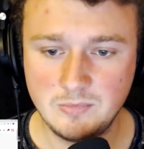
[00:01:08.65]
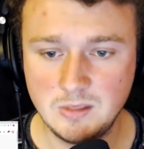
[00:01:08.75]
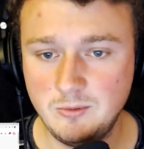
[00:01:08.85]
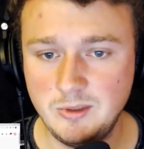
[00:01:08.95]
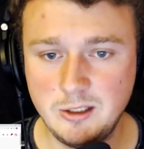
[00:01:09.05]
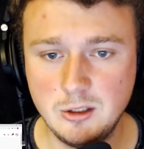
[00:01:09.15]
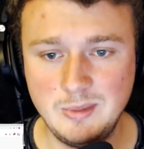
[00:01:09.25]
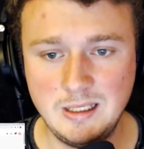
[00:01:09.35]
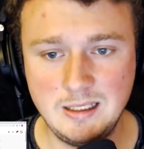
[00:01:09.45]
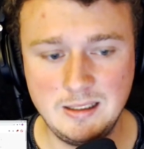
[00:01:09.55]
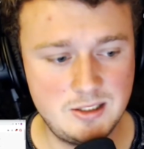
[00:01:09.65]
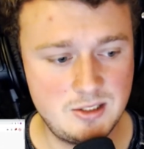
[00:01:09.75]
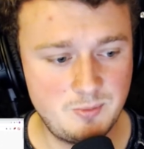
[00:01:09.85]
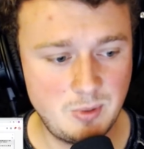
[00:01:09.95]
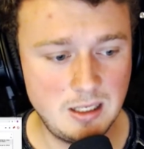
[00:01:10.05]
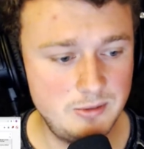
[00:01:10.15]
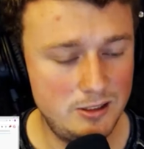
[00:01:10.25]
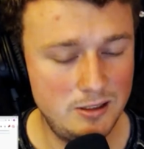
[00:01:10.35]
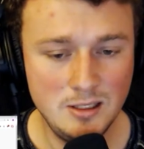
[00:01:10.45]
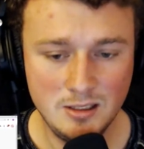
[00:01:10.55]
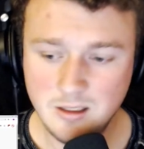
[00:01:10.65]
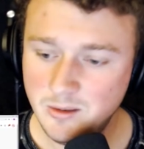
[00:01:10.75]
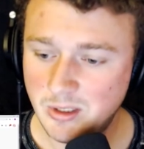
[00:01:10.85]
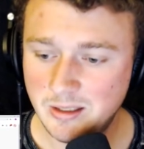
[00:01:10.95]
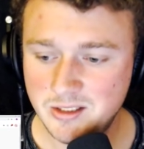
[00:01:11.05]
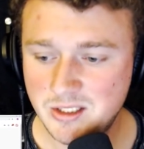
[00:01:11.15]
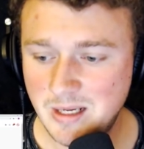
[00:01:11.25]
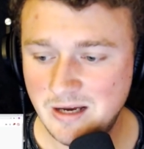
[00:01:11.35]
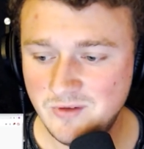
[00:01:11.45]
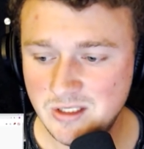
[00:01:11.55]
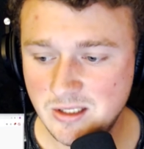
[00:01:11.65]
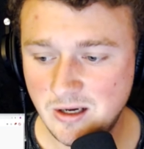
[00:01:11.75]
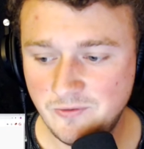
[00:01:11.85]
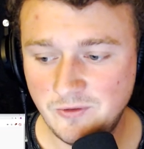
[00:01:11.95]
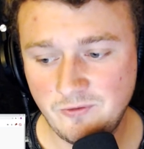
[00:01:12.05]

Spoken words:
Here we go, man. This is probably some heavy stuff